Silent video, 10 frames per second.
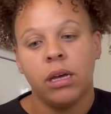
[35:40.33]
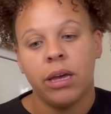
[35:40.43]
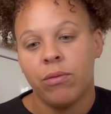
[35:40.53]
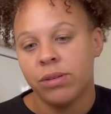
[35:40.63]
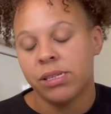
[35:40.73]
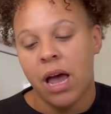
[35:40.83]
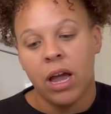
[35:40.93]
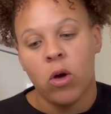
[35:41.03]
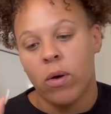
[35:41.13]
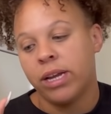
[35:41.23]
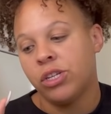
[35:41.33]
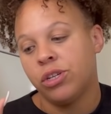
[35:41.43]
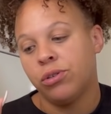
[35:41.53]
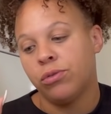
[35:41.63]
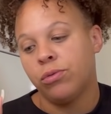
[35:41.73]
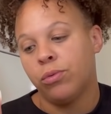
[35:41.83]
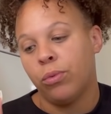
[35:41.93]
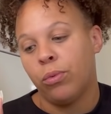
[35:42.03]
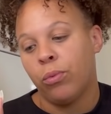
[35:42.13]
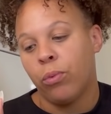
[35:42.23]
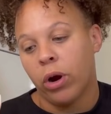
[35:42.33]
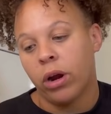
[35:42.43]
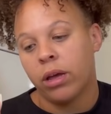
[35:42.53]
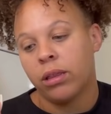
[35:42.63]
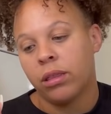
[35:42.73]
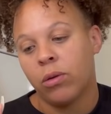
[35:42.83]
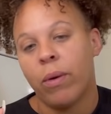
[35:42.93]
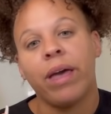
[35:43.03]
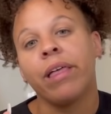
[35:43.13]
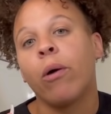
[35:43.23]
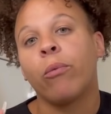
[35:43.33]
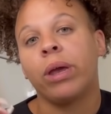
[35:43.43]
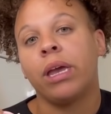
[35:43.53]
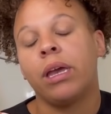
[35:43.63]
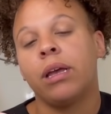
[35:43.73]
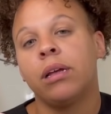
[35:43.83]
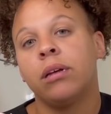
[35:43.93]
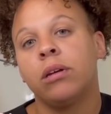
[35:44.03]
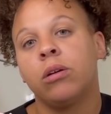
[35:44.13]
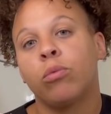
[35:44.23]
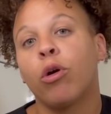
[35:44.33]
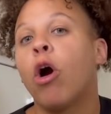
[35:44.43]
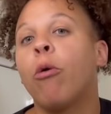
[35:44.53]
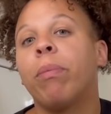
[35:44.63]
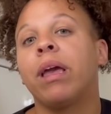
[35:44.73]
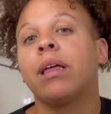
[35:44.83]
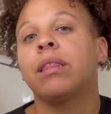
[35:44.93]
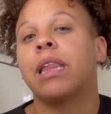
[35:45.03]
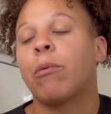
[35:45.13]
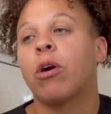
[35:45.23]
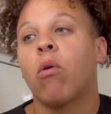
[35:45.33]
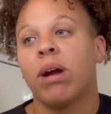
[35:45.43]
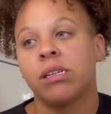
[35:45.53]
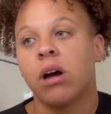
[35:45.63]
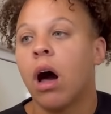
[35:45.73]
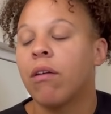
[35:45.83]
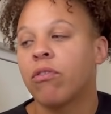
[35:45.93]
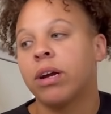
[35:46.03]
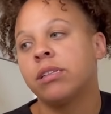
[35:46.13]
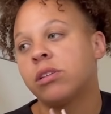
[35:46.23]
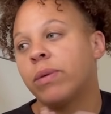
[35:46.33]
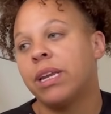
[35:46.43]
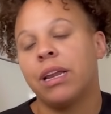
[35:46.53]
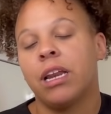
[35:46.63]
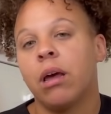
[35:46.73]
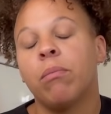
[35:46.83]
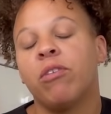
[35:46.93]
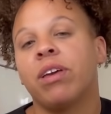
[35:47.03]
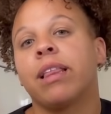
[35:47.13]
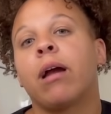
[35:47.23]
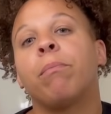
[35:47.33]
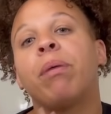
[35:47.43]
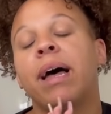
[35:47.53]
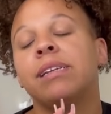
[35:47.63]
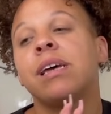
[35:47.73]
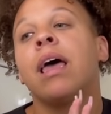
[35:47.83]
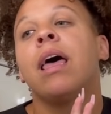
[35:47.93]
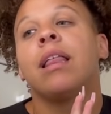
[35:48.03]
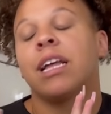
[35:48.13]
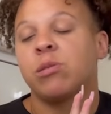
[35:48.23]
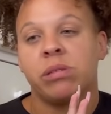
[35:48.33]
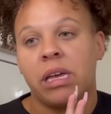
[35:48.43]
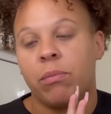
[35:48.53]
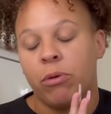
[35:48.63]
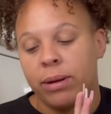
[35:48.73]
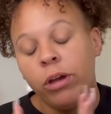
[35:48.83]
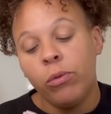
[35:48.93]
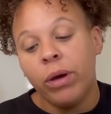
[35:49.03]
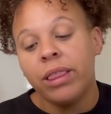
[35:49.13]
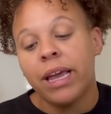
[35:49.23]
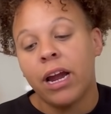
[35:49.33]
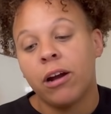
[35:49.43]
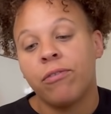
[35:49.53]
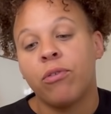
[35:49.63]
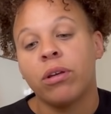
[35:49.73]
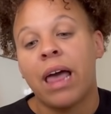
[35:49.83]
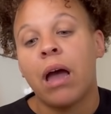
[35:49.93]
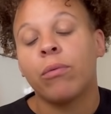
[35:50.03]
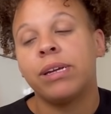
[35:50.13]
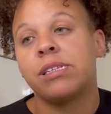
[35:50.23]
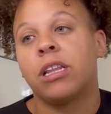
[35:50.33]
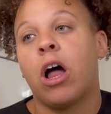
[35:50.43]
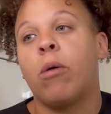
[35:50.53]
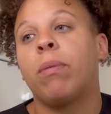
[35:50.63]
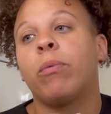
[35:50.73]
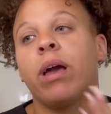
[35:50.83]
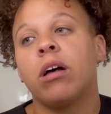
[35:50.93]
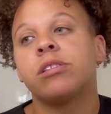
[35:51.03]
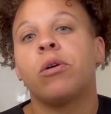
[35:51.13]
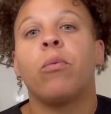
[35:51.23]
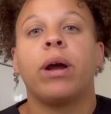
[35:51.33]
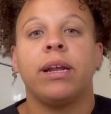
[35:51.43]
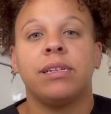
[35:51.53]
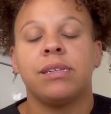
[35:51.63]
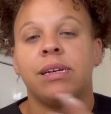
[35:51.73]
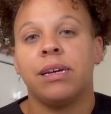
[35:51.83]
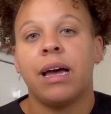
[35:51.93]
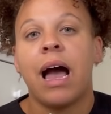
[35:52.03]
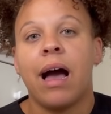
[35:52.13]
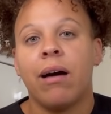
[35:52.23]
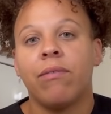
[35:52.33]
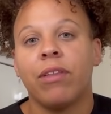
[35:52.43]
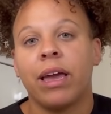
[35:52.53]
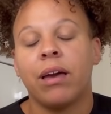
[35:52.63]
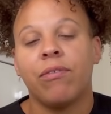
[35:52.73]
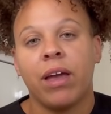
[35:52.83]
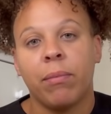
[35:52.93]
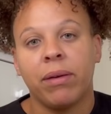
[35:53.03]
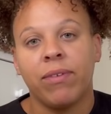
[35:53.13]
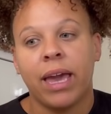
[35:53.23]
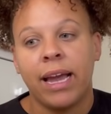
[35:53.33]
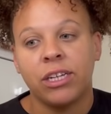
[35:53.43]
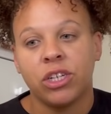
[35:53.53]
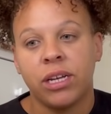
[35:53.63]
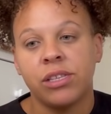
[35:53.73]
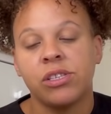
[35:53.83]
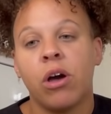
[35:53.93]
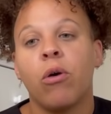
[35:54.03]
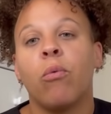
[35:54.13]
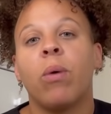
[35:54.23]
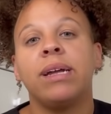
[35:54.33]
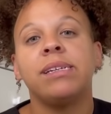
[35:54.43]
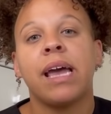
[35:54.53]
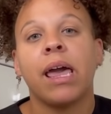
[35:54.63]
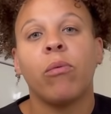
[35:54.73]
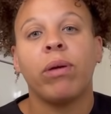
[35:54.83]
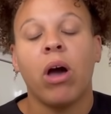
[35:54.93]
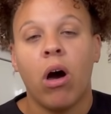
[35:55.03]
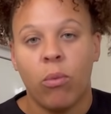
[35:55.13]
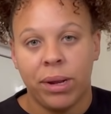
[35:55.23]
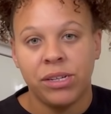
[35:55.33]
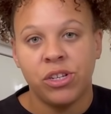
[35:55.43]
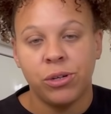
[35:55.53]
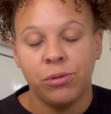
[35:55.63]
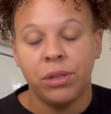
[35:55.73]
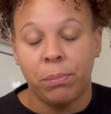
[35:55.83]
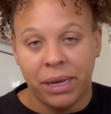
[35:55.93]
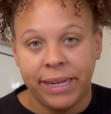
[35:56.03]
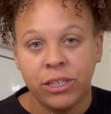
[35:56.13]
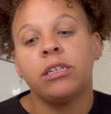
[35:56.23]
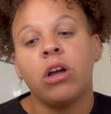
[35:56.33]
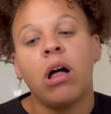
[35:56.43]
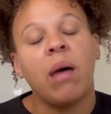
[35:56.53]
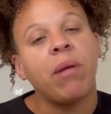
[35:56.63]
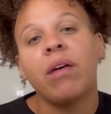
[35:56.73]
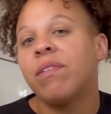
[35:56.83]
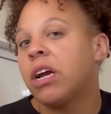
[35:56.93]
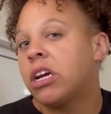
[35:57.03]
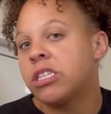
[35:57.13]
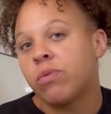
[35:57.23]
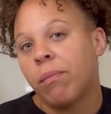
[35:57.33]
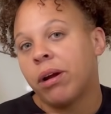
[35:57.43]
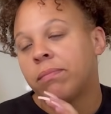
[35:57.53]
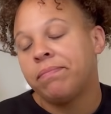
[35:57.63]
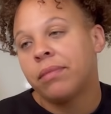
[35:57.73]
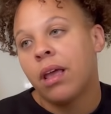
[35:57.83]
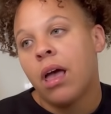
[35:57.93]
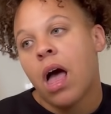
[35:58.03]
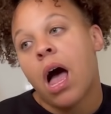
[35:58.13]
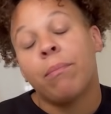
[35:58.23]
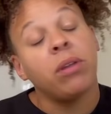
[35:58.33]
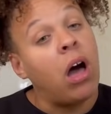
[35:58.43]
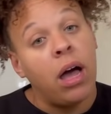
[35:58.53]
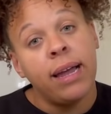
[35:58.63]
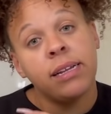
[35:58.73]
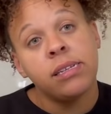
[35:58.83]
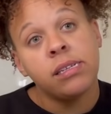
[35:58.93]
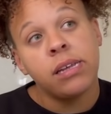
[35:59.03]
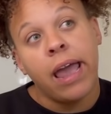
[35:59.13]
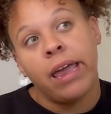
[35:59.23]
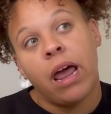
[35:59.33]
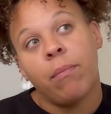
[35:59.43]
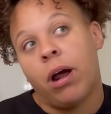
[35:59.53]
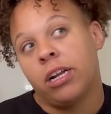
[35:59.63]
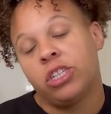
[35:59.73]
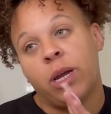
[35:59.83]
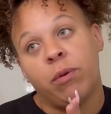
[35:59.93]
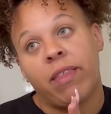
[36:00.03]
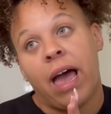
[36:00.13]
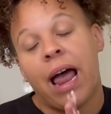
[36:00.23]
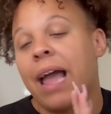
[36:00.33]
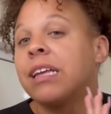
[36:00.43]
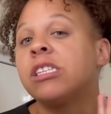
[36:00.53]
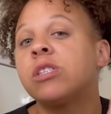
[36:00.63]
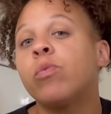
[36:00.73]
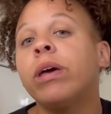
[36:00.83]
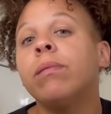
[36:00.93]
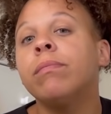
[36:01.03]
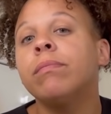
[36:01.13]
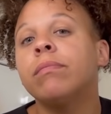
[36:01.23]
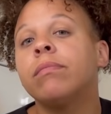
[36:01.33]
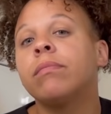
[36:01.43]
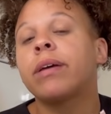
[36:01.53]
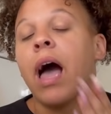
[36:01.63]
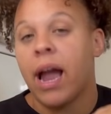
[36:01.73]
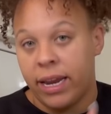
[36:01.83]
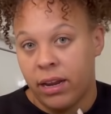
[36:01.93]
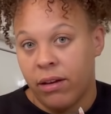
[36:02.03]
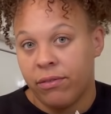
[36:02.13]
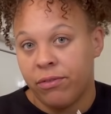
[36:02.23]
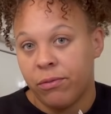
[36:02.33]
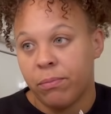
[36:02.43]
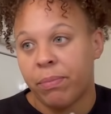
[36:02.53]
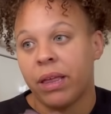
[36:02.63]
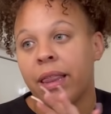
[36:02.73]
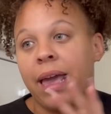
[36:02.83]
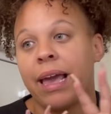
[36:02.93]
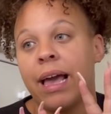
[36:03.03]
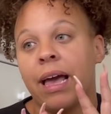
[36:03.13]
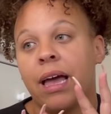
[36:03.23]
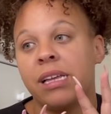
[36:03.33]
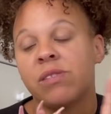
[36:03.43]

it was not going to work the way that we were hoping they were going to offer it. So we didn't end up moving there, but that's beside the point. We went there for that reason alone, but we also wanted to have like a family vacation. So one day we all went to the beach and y'all, I'm not a very good swimmer. I'm not, and I'm not ashamed of that. I can swim kind of, but like as